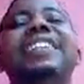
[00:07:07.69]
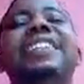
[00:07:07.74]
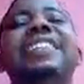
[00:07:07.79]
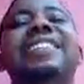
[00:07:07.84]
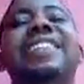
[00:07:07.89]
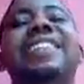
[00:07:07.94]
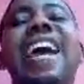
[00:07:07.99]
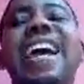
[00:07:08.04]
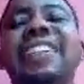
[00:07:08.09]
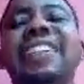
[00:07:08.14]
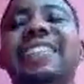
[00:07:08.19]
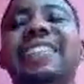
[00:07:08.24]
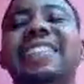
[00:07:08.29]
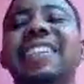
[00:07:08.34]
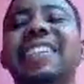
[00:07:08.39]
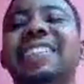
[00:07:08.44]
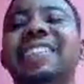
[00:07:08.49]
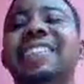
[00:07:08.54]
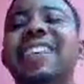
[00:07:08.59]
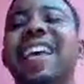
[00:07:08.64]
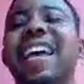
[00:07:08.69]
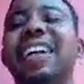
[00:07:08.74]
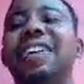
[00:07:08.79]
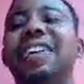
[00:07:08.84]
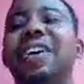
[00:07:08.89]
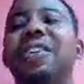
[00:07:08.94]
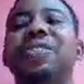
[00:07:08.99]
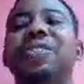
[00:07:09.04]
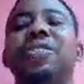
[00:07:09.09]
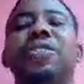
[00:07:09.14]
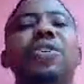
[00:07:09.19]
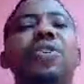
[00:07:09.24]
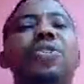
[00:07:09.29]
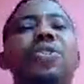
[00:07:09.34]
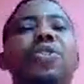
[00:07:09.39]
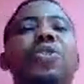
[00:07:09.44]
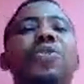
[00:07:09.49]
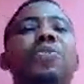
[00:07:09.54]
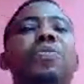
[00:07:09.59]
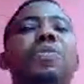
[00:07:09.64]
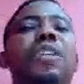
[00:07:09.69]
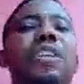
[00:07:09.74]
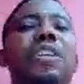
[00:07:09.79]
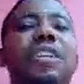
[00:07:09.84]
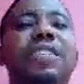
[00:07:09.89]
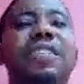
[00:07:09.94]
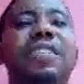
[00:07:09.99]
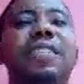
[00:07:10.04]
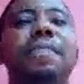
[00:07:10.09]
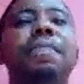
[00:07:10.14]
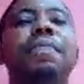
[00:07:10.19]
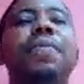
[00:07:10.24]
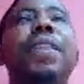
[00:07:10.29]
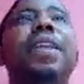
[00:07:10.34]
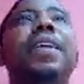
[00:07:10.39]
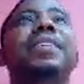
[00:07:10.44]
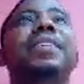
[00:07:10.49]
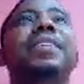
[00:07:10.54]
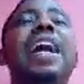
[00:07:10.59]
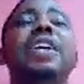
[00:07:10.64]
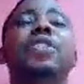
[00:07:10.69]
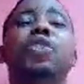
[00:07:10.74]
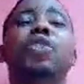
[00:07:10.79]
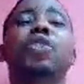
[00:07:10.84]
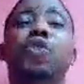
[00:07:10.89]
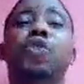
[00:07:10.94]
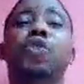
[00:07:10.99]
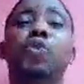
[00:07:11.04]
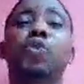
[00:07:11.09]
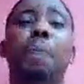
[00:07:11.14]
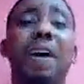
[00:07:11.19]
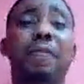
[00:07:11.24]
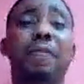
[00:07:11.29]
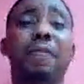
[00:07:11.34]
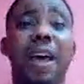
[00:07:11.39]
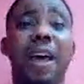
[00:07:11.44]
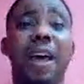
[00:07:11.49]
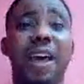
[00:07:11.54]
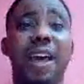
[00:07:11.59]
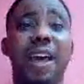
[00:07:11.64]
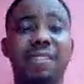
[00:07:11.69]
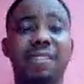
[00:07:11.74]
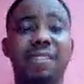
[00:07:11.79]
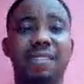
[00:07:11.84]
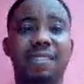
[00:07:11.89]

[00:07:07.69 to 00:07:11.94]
30 seconds to 2 minutes. That's super fast.